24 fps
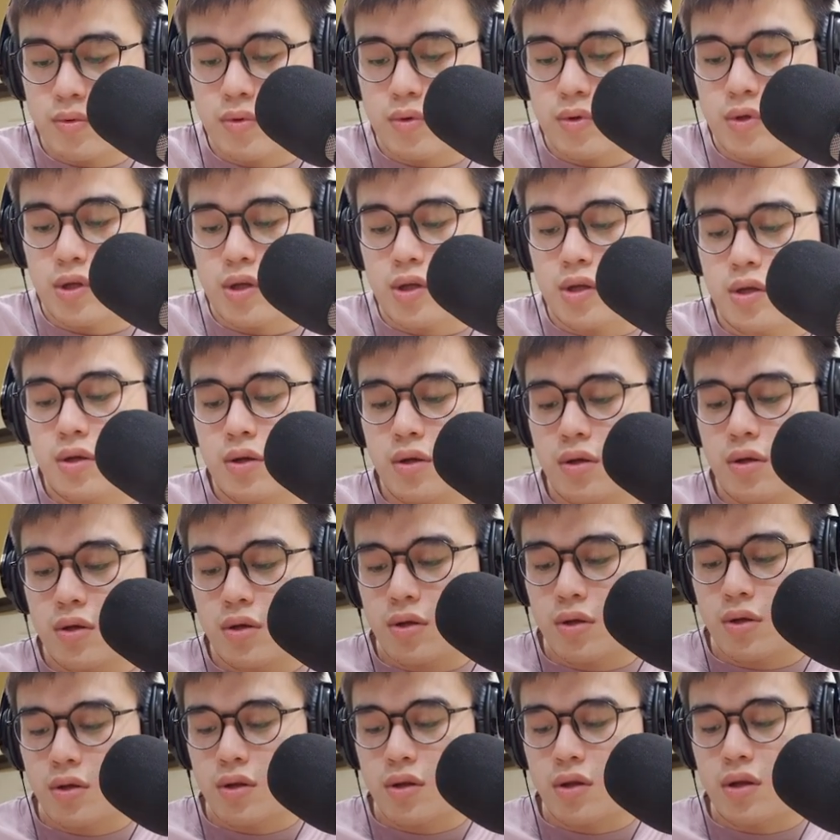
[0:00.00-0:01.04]
Okay,
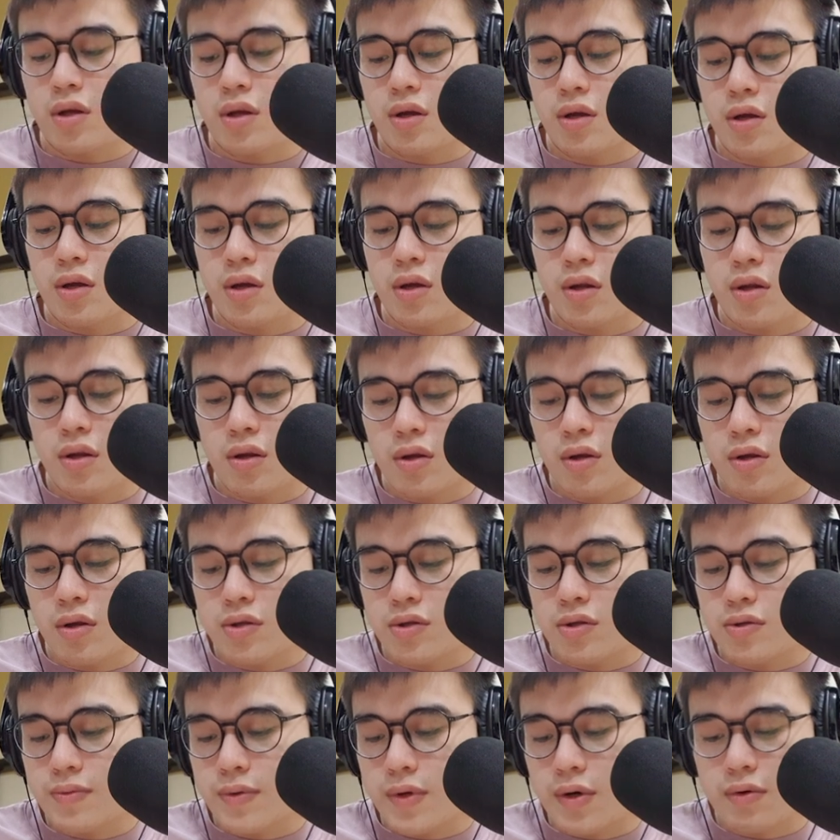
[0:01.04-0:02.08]
and
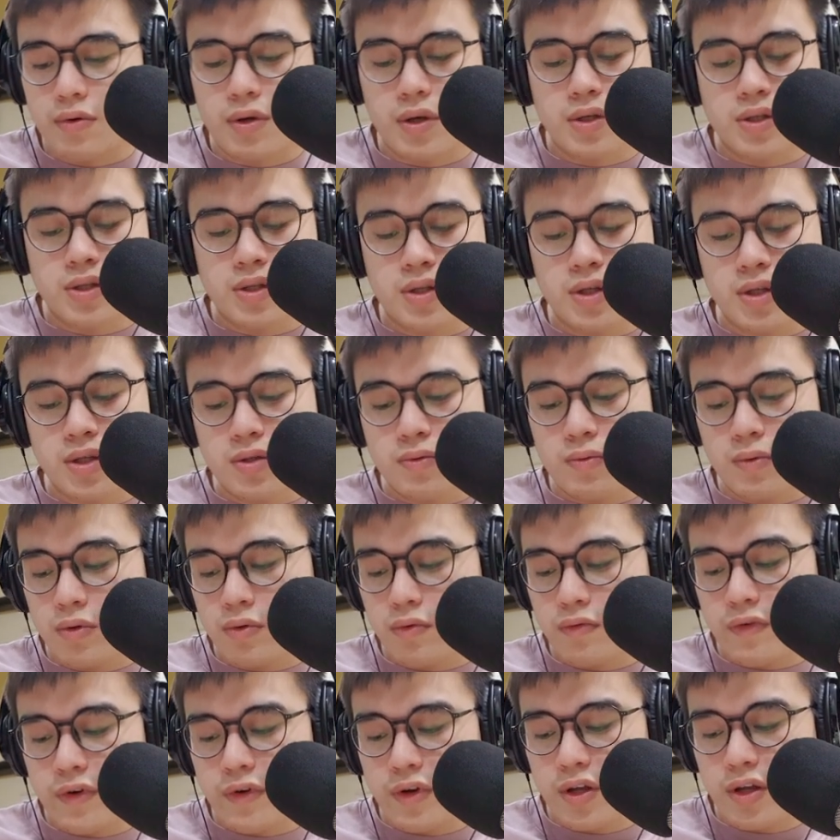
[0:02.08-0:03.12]
so as this one
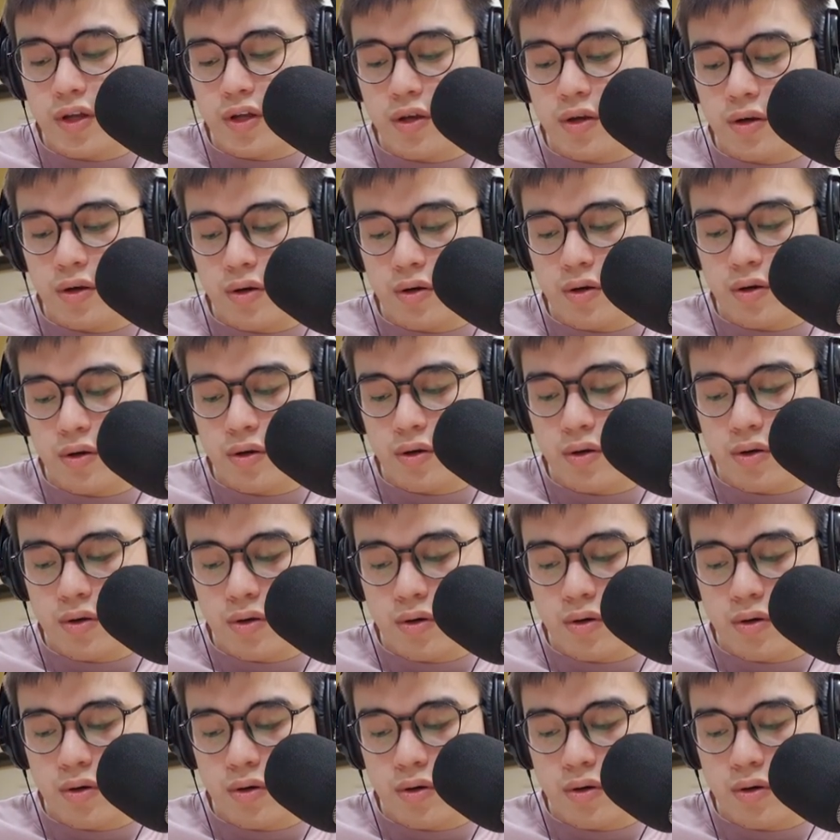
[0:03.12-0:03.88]
over here.